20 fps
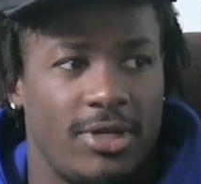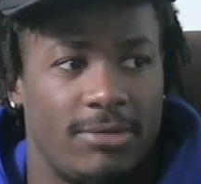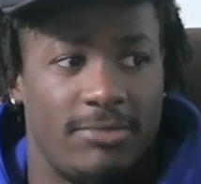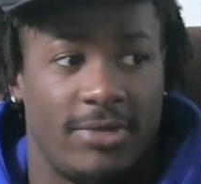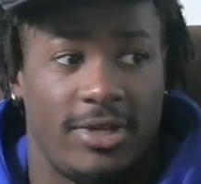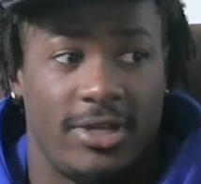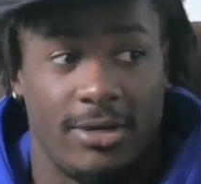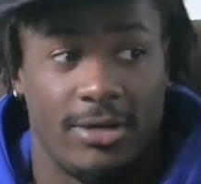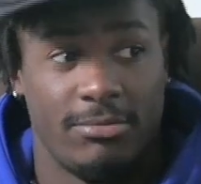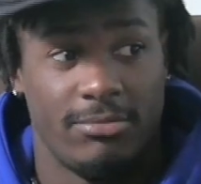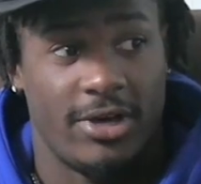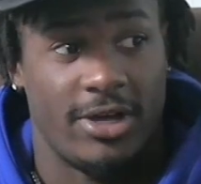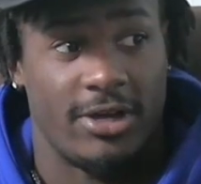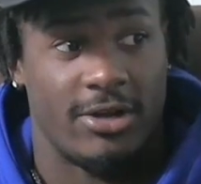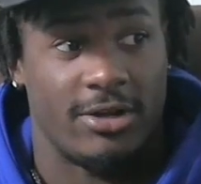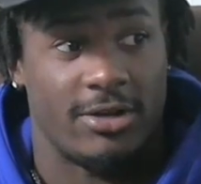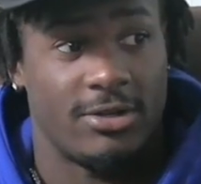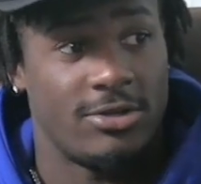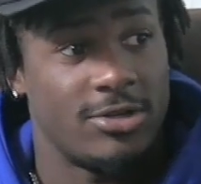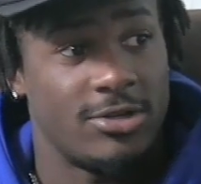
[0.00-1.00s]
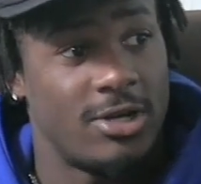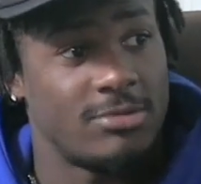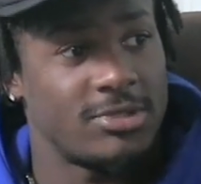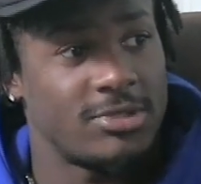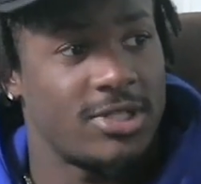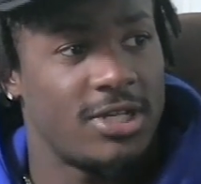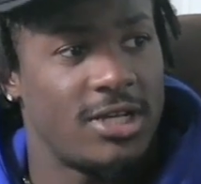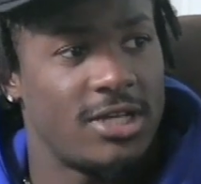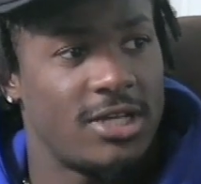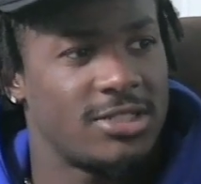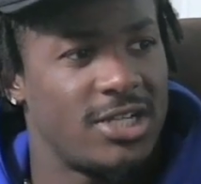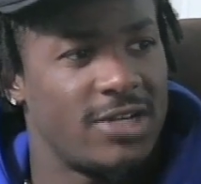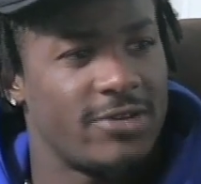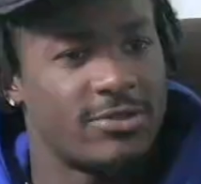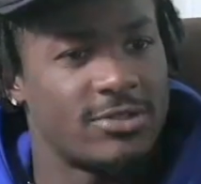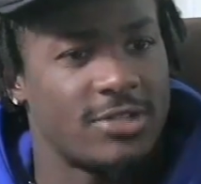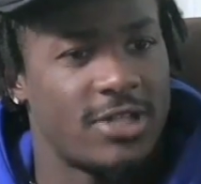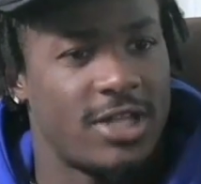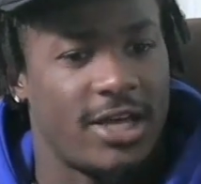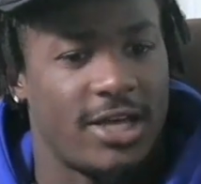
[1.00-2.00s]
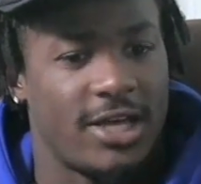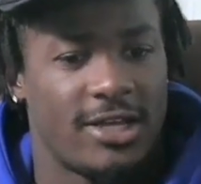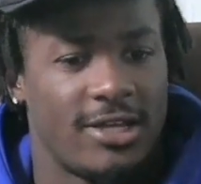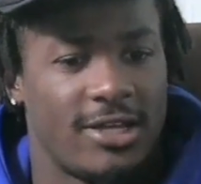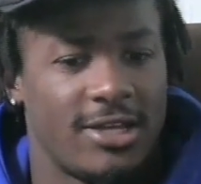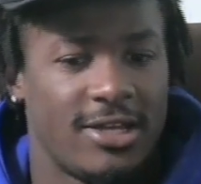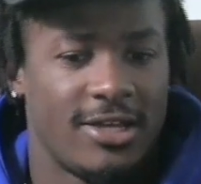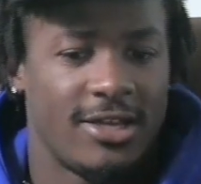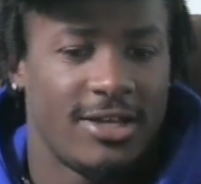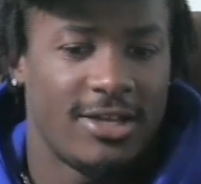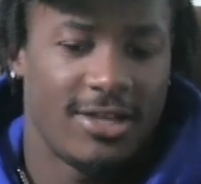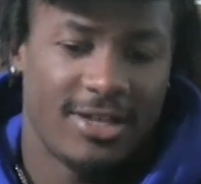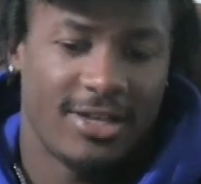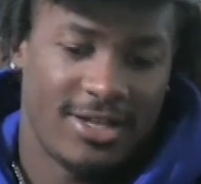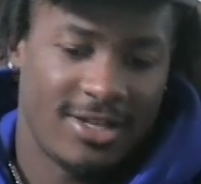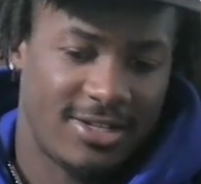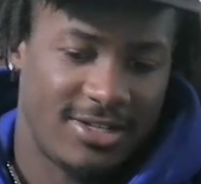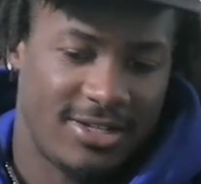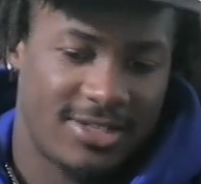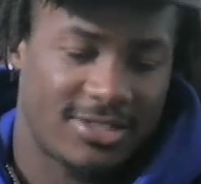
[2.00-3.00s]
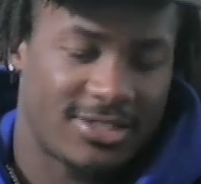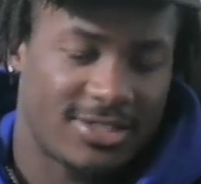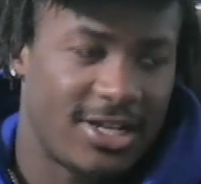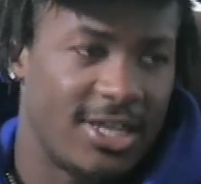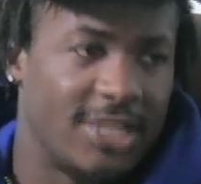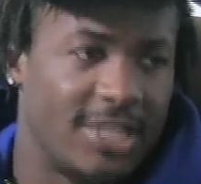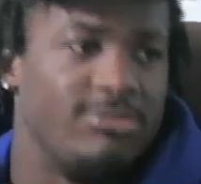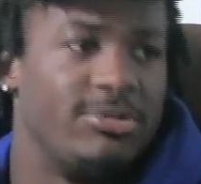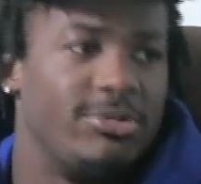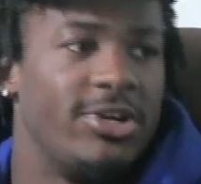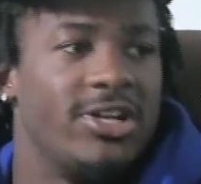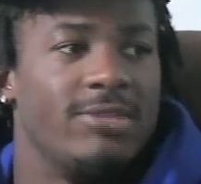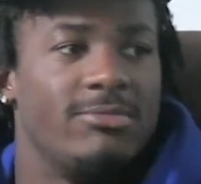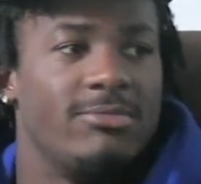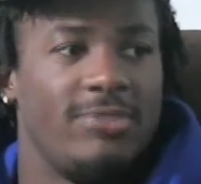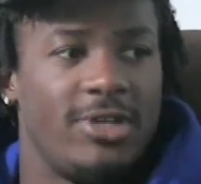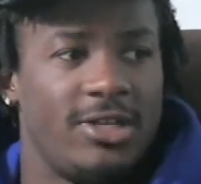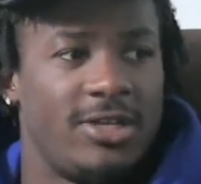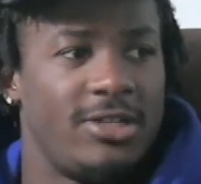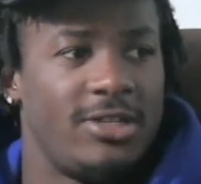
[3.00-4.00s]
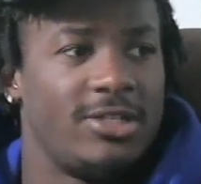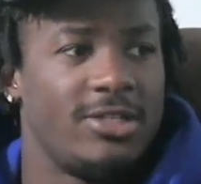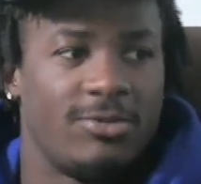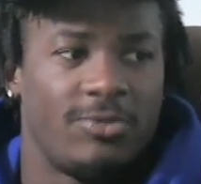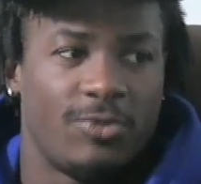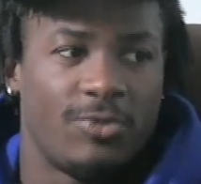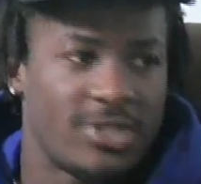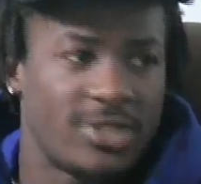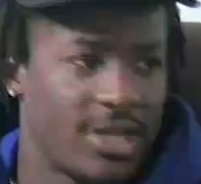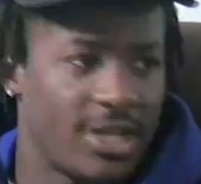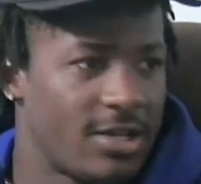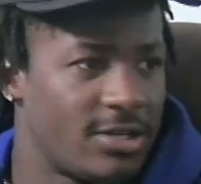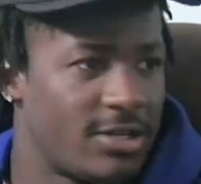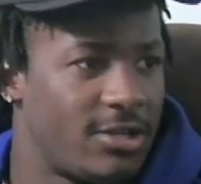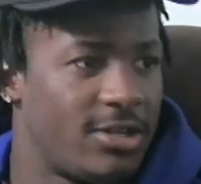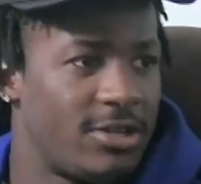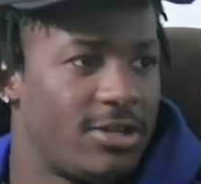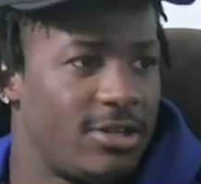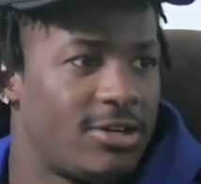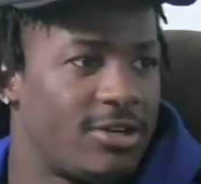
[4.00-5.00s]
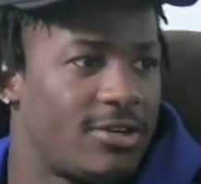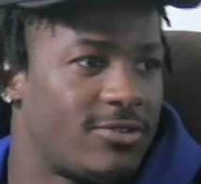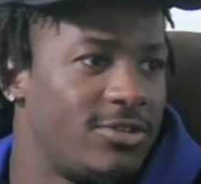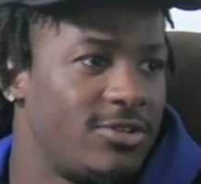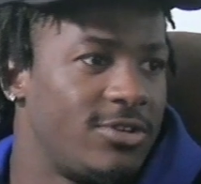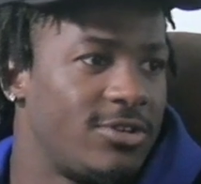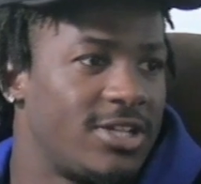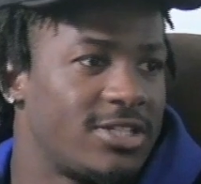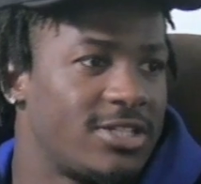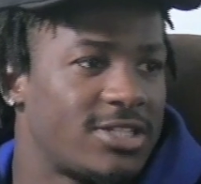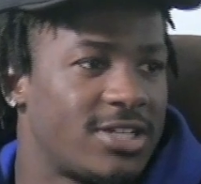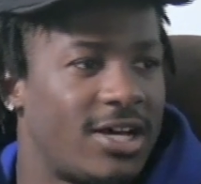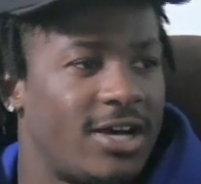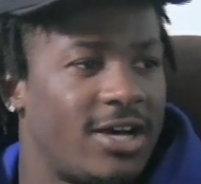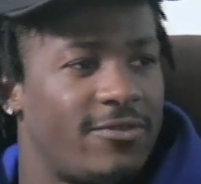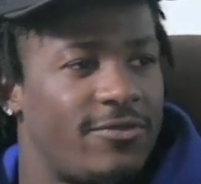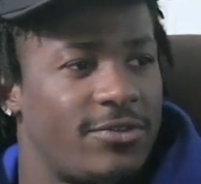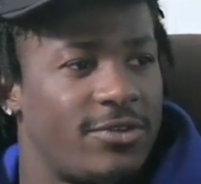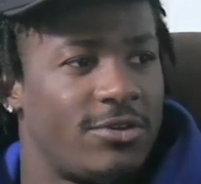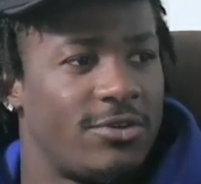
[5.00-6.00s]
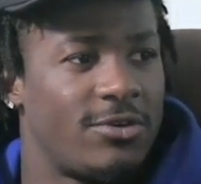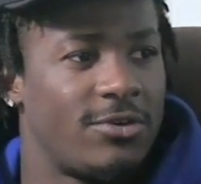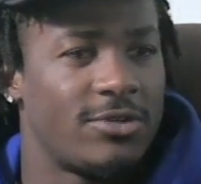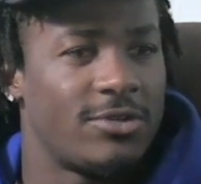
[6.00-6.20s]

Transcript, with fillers: make him better. You know what I'm saying? Mm-hmm. It's never like this guy's better than me, and we're taking a day off. You know, that's yeah. how I feel.